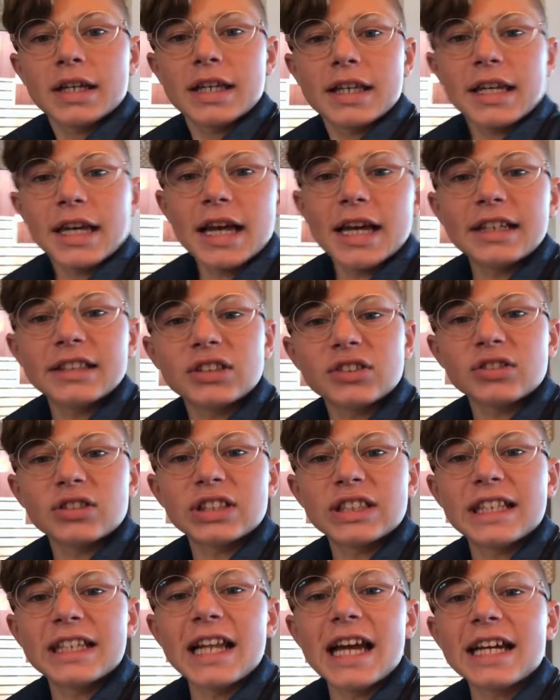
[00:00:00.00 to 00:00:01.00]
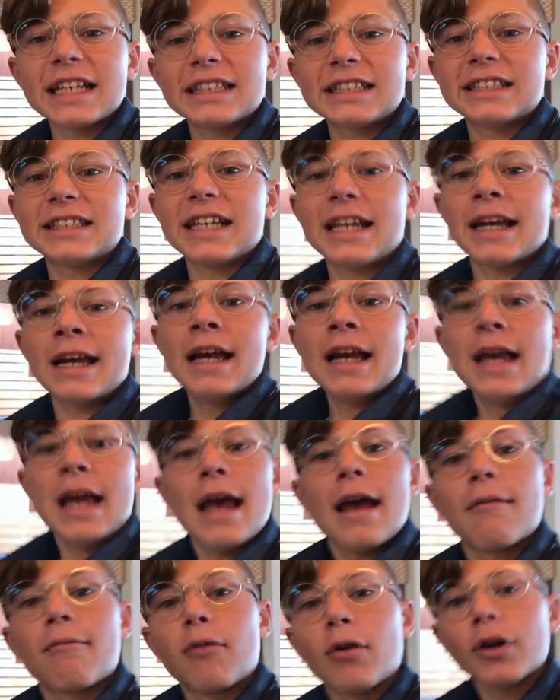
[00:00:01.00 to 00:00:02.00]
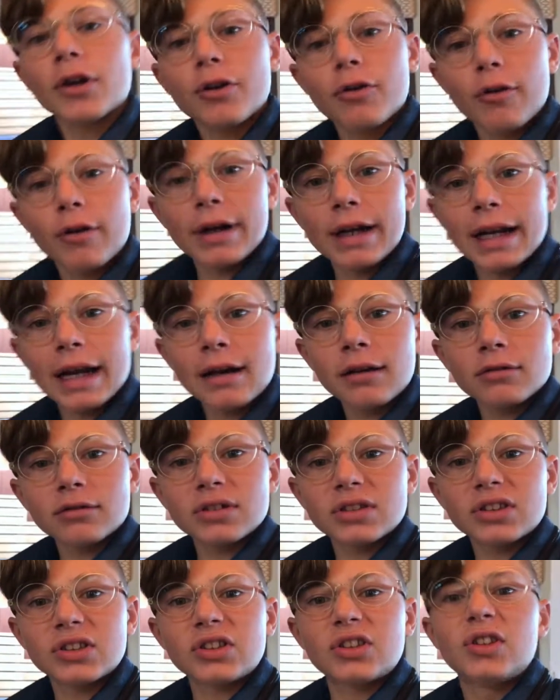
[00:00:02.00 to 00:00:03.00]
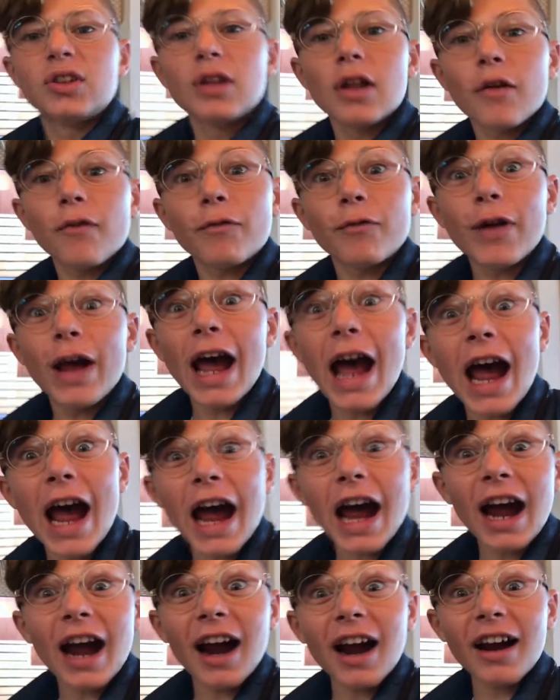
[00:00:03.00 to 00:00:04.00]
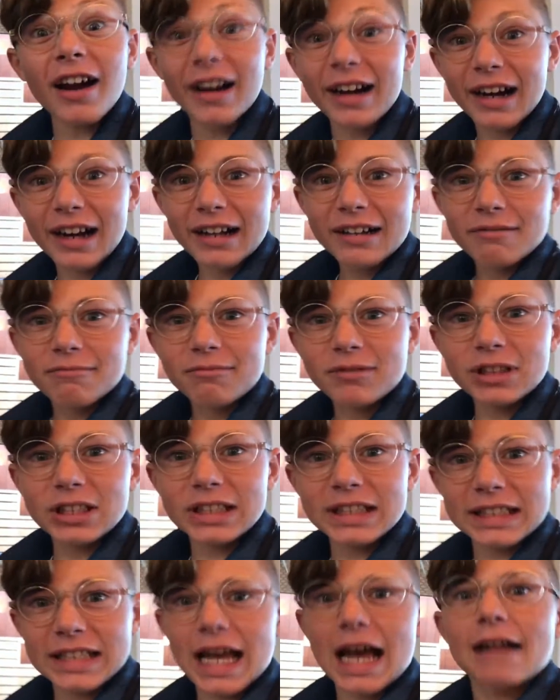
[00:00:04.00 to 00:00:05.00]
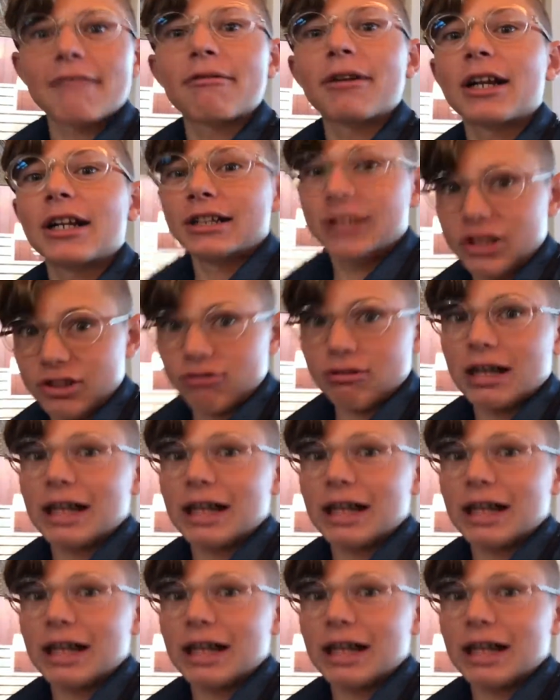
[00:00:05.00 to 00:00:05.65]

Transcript: Okay, so it's the next day and we're going out to the fair! We decide we're gonna do